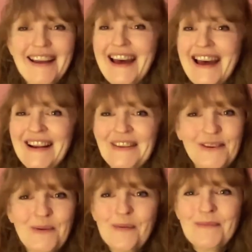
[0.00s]
it again
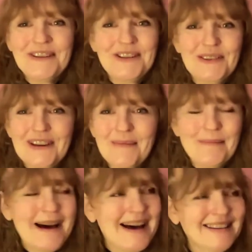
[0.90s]
if you want me to come
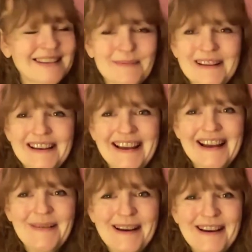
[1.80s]
back and speak
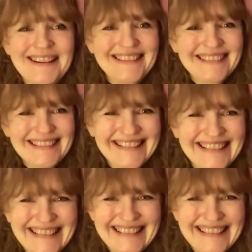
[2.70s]
again about it.